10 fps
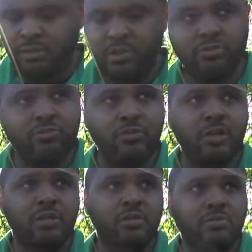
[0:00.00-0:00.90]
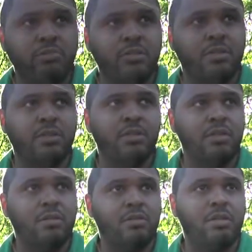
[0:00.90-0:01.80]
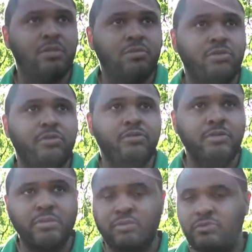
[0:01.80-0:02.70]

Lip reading: we always have DJ Question Mark come out because he is the